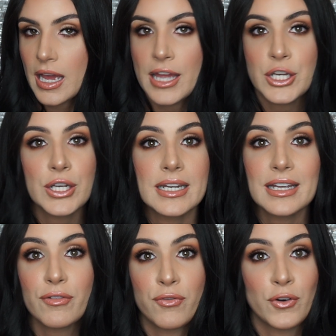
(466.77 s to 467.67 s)
and you're gonna
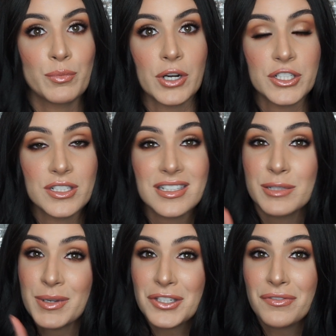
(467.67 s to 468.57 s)
get 4 brushes,
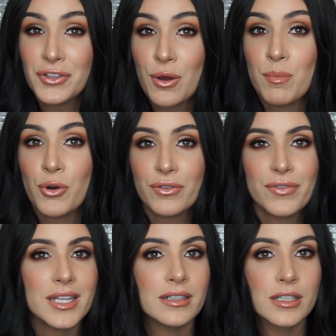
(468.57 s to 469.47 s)
especially if they're all
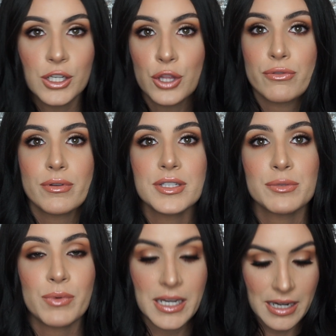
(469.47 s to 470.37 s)
Morphe, throw
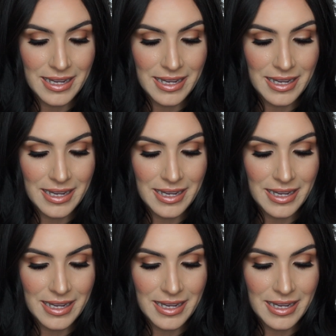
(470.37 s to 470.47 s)
this one in.